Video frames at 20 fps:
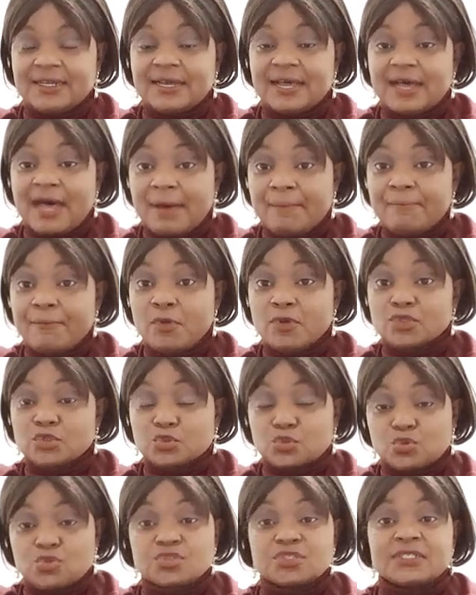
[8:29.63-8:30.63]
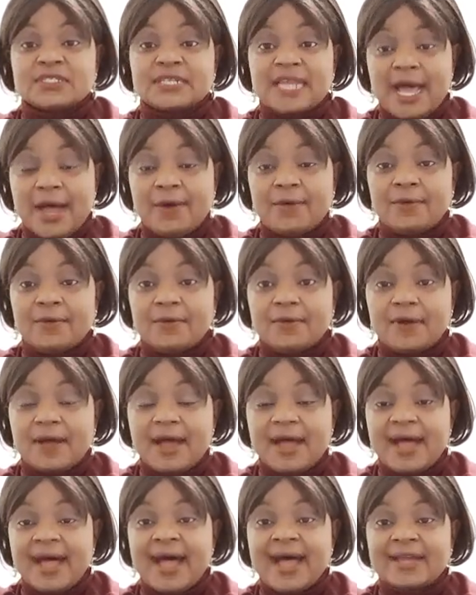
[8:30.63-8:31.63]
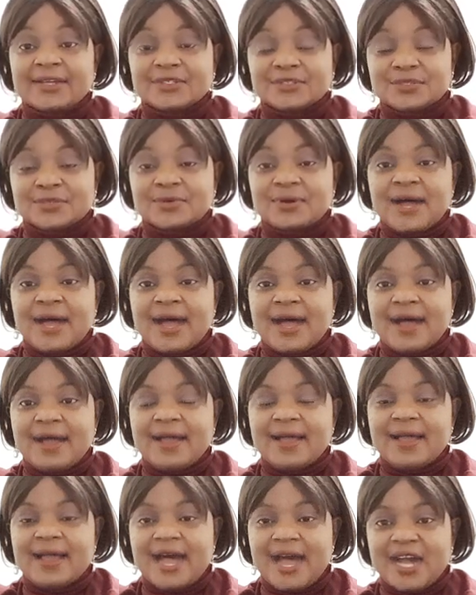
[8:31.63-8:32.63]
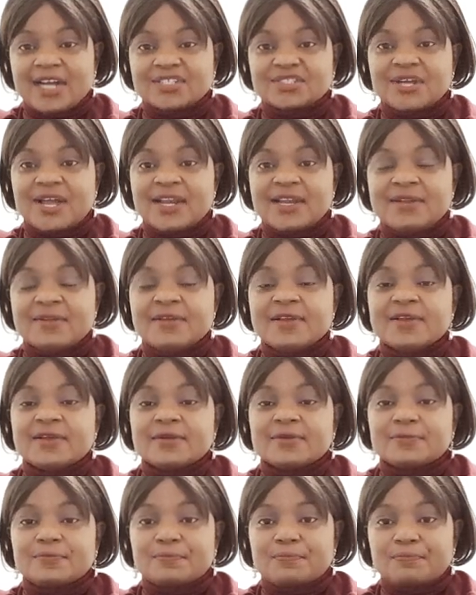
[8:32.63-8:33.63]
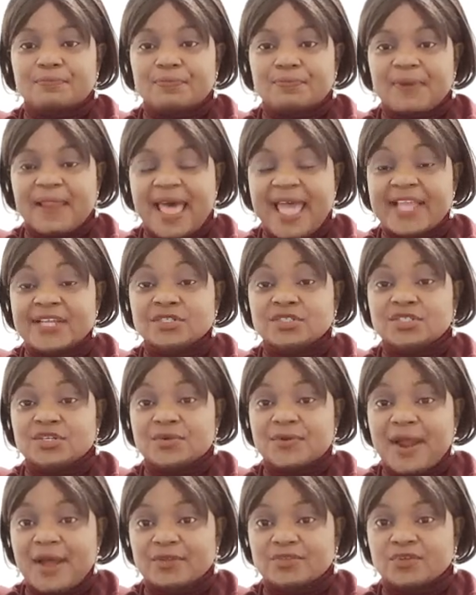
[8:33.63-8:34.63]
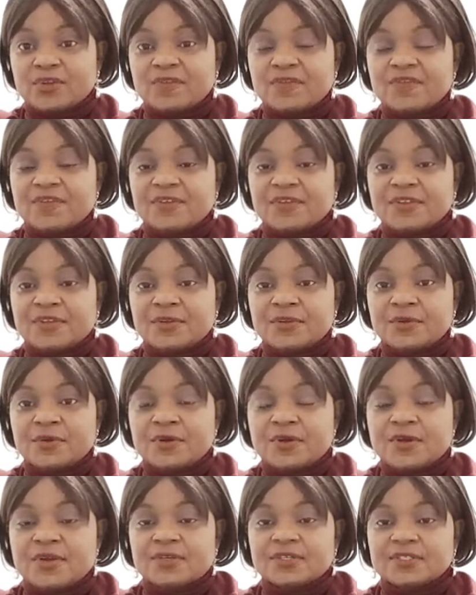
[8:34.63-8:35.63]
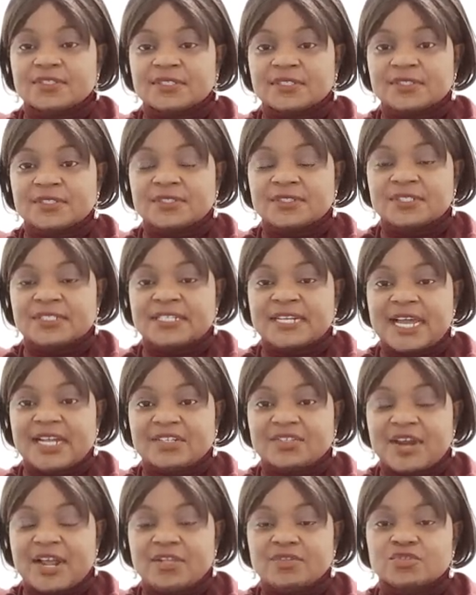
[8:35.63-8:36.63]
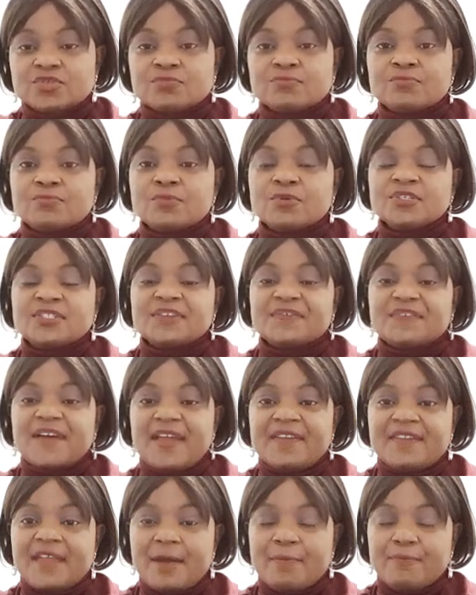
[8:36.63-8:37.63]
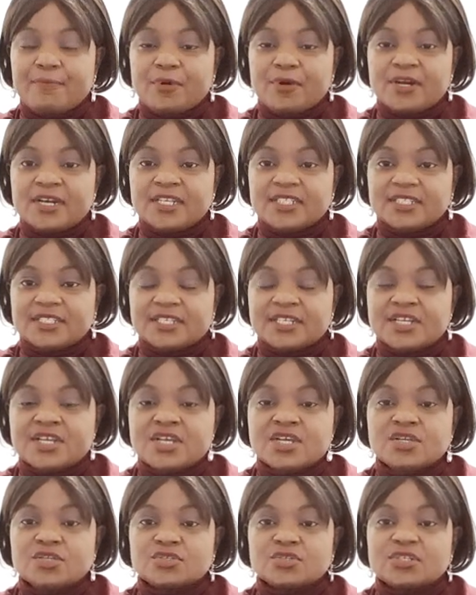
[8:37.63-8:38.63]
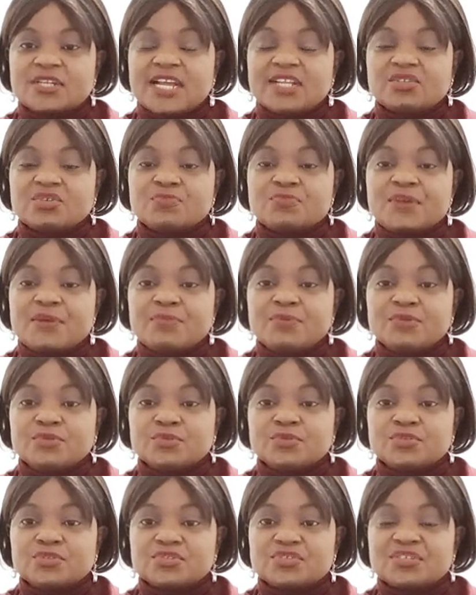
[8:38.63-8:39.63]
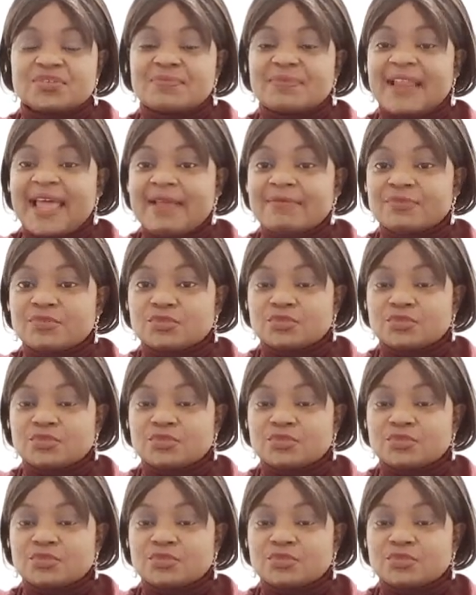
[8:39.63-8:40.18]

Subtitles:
And most schools now are actually applying the route of they are trying to modify their policy so that you'll be able to streamline